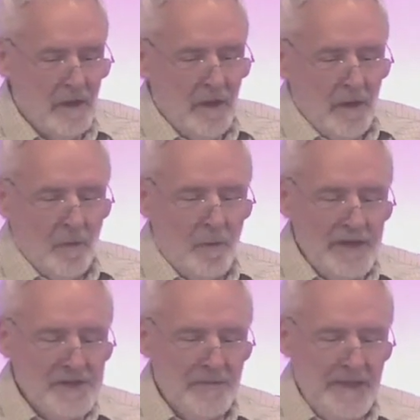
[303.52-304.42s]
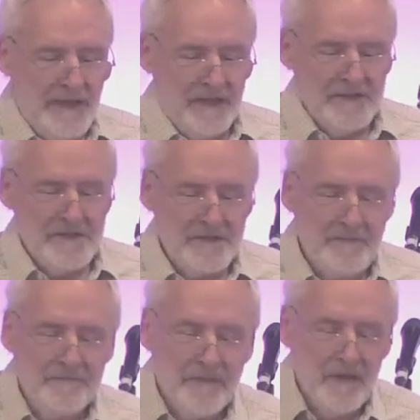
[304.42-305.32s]
Which means
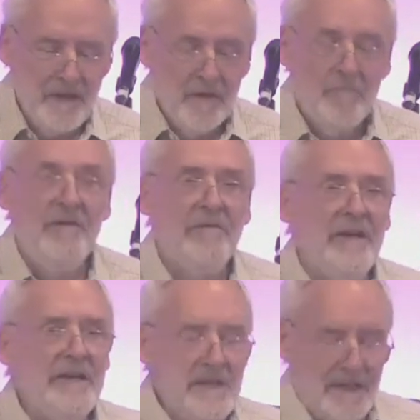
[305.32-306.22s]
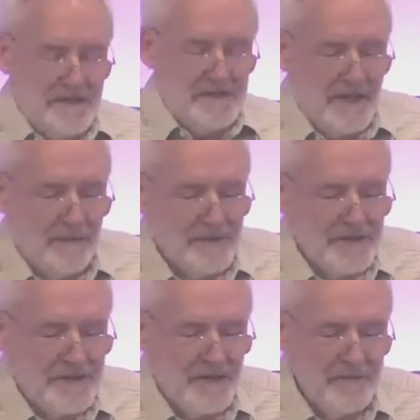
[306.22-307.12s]
we really need to come to
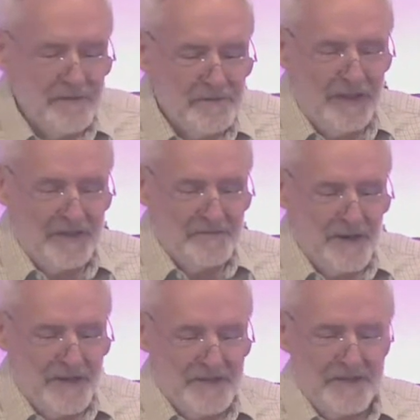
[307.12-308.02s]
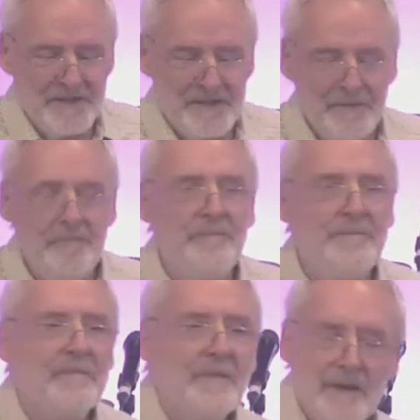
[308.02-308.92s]
terms with his presence.
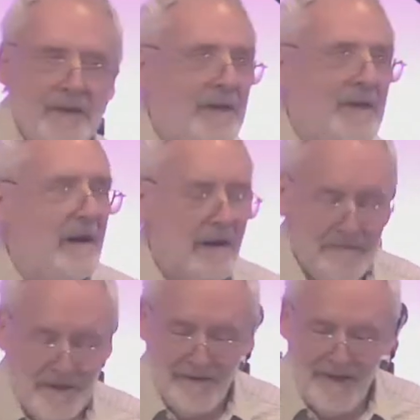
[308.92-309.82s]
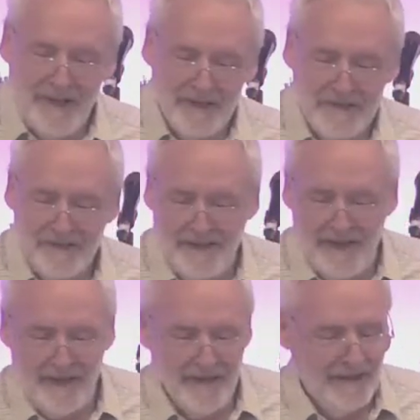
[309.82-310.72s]
However reluctantly,
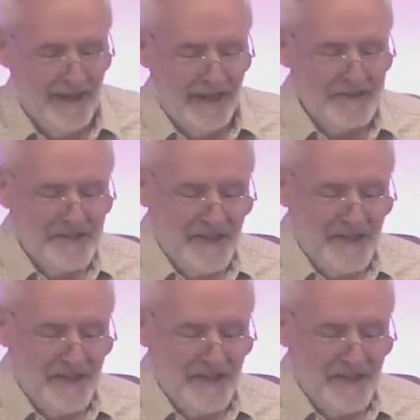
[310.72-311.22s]
like C.S.